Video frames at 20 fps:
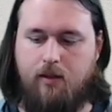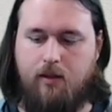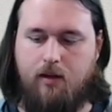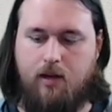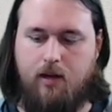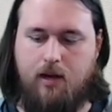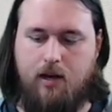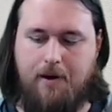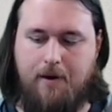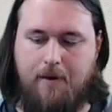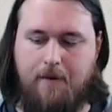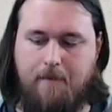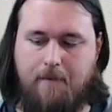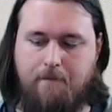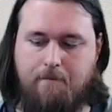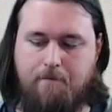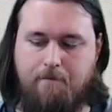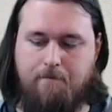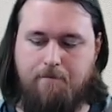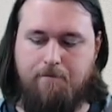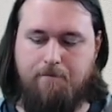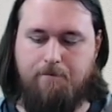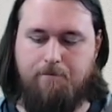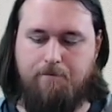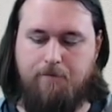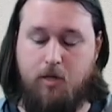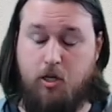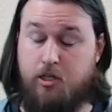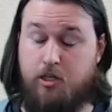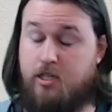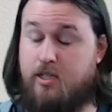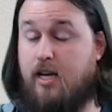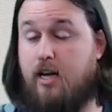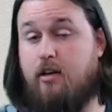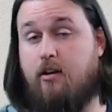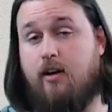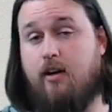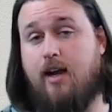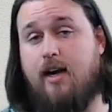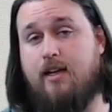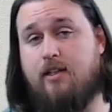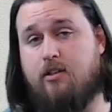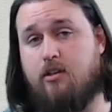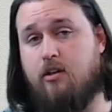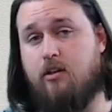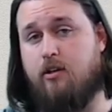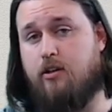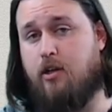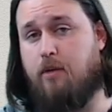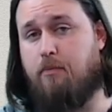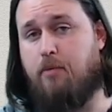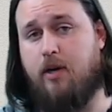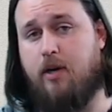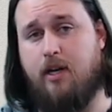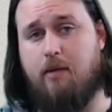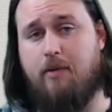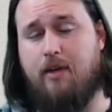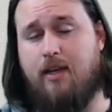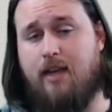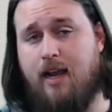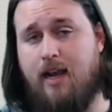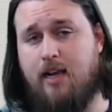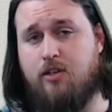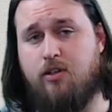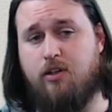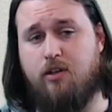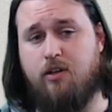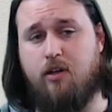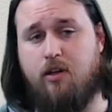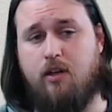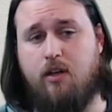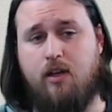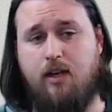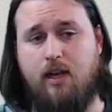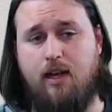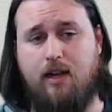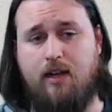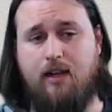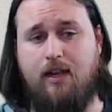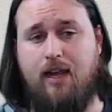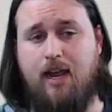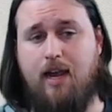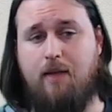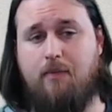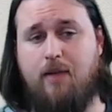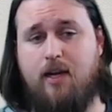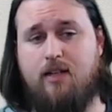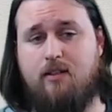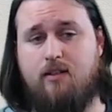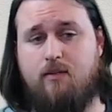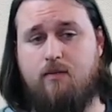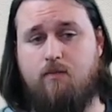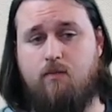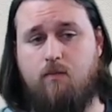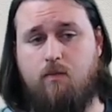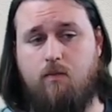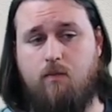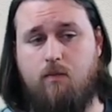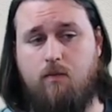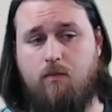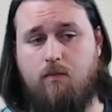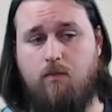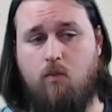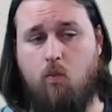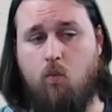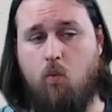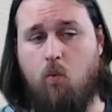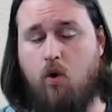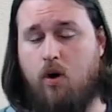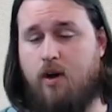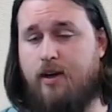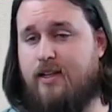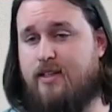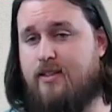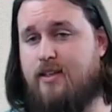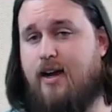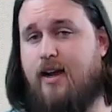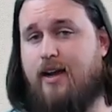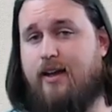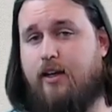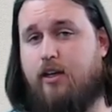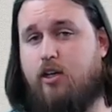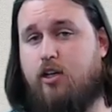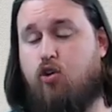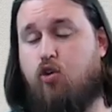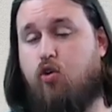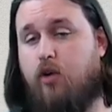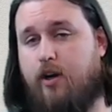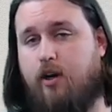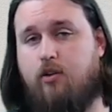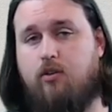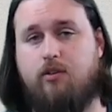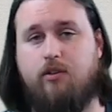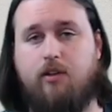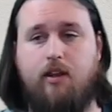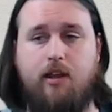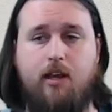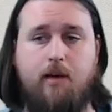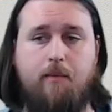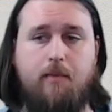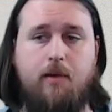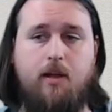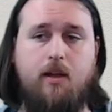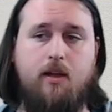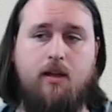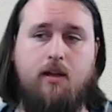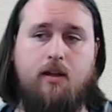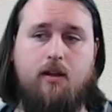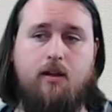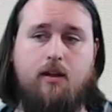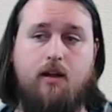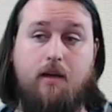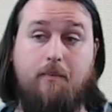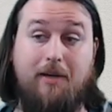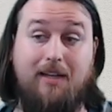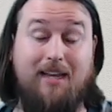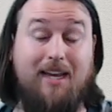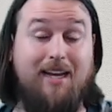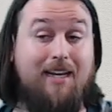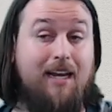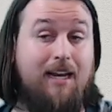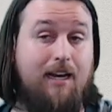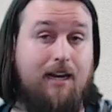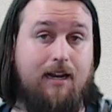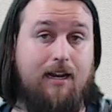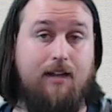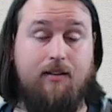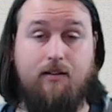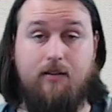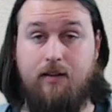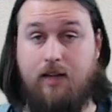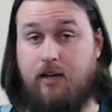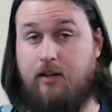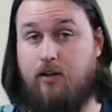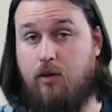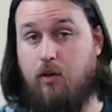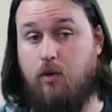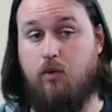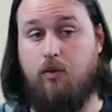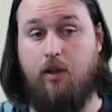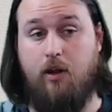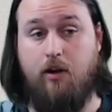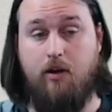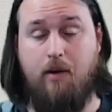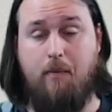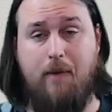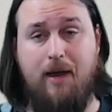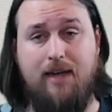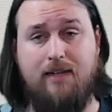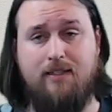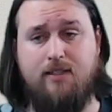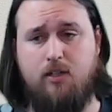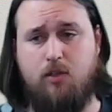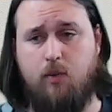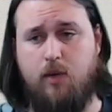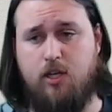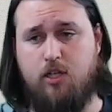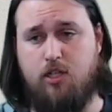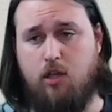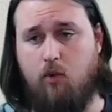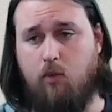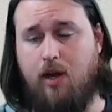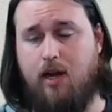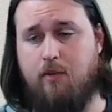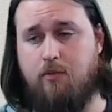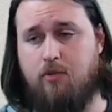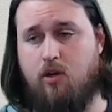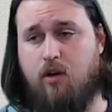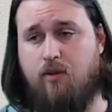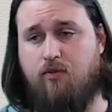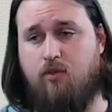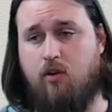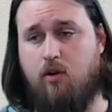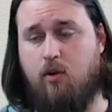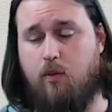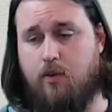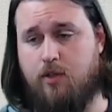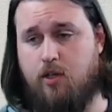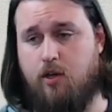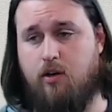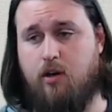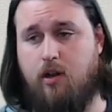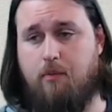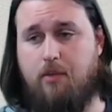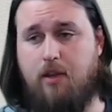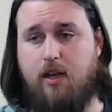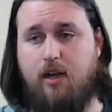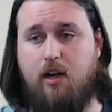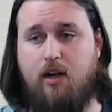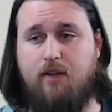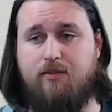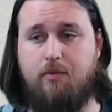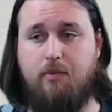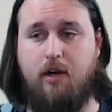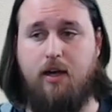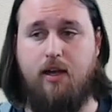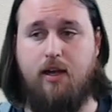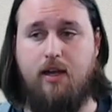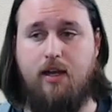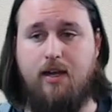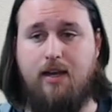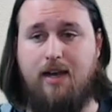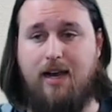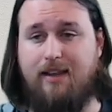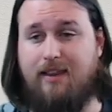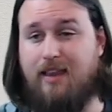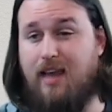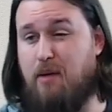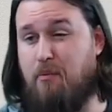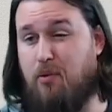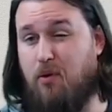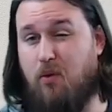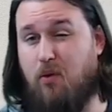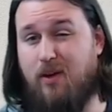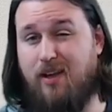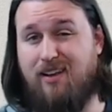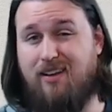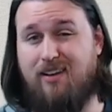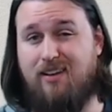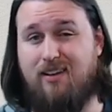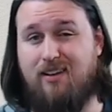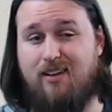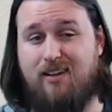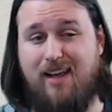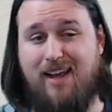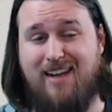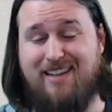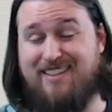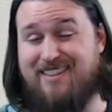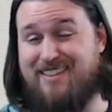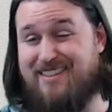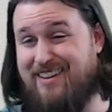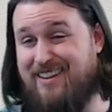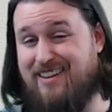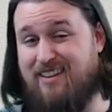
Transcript: you're just getting your guys hurt. You're putting them in danger in a game that's, one, it's not critical to them. I mean, they needed it. They do. They're in a bad situation, the Rams are, for a return to the playoffs. But at that point, it's,